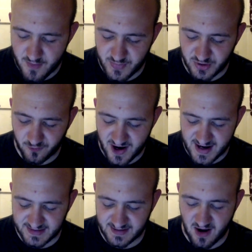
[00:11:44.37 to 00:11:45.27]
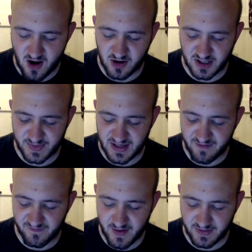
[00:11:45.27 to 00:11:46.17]
But the rares are going to
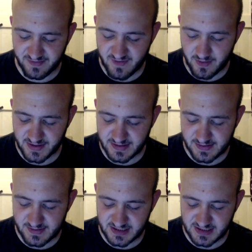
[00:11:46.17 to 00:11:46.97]
be a very, very